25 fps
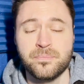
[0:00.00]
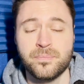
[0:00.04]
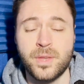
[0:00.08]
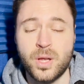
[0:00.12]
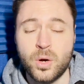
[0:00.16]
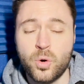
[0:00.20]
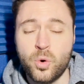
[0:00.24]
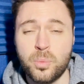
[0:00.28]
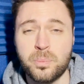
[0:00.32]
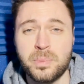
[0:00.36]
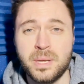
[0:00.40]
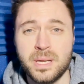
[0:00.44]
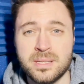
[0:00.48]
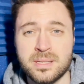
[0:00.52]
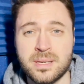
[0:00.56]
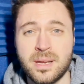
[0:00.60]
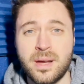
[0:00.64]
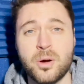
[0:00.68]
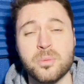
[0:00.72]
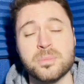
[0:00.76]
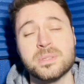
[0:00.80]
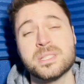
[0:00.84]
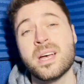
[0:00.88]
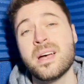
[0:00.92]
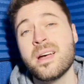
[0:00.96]
I hope this
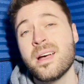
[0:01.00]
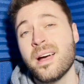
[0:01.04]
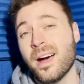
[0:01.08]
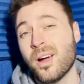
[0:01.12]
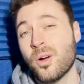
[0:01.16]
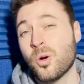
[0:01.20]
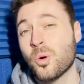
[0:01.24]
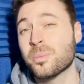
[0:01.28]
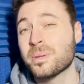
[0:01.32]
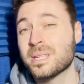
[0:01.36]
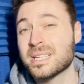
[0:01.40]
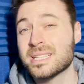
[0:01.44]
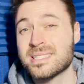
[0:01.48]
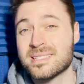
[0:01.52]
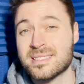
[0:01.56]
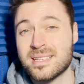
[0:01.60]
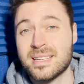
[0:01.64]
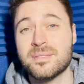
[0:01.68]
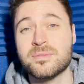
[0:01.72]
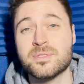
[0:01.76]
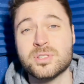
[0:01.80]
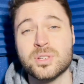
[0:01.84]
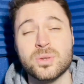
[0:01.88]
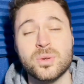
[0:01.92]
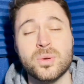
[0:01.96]
helps. I hope this
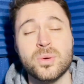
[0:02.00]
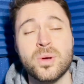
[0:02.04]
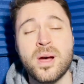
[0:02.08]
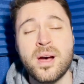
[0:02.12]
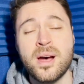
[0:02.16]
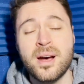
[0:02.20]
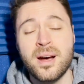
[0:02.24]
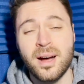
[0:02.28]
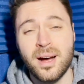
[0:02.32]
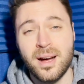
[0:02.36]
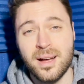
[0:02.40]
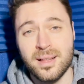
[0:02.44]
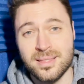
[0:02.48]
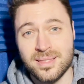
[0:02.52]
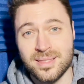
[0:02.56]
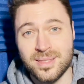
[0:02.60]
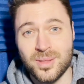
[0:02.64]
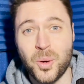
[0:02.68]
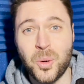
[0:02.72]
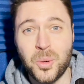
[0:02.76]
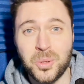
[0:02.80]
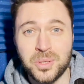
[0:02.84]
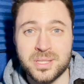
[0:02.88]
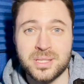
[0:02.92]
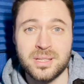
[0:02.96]
saves you a
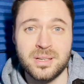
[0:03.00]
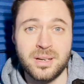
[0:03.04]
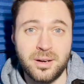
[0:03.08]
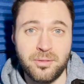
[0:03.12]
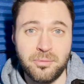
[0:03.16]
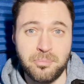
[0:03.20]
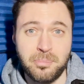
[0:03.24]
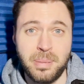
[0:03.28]
lot of